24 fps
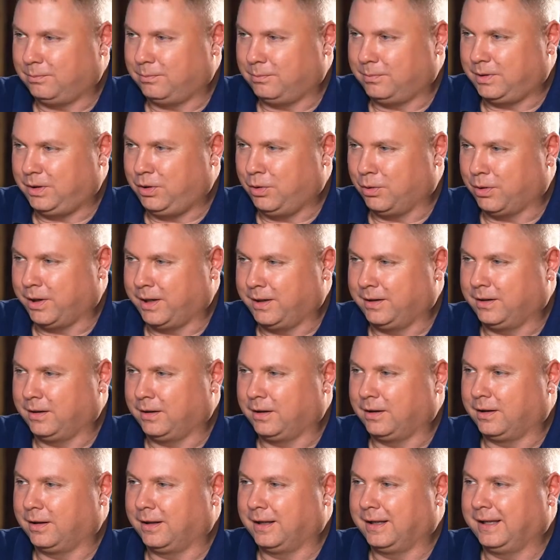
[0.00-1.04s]
You're in
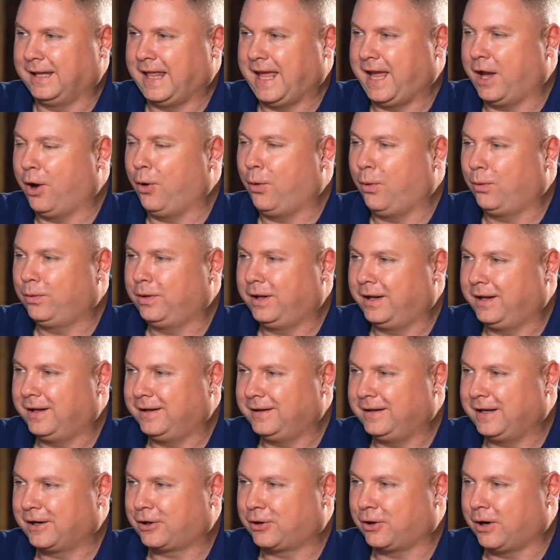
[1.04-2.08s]
Leon,
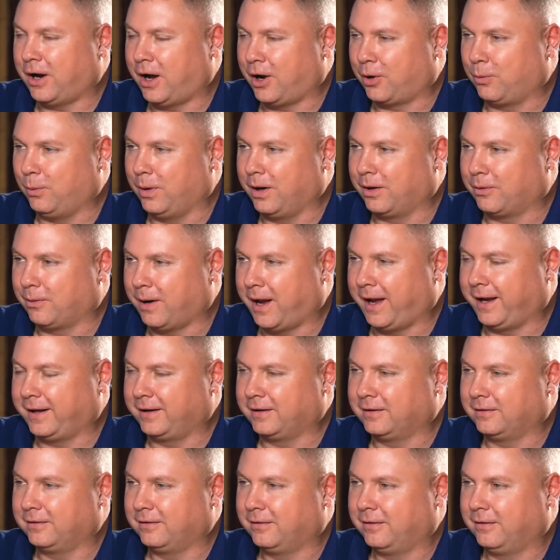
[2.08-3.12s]
Nicaragua, right?
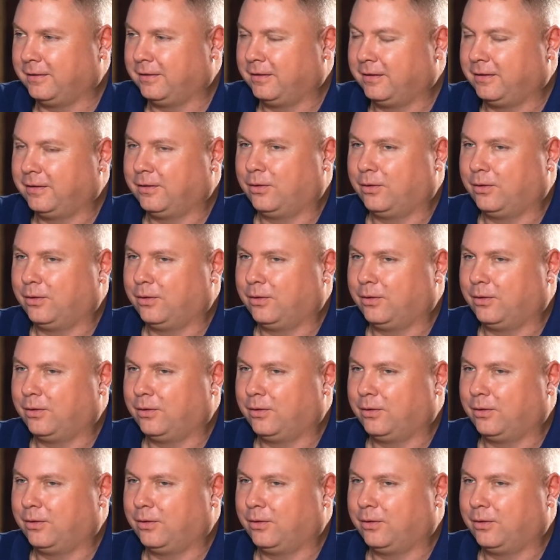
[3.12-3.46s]
Mm-hmm.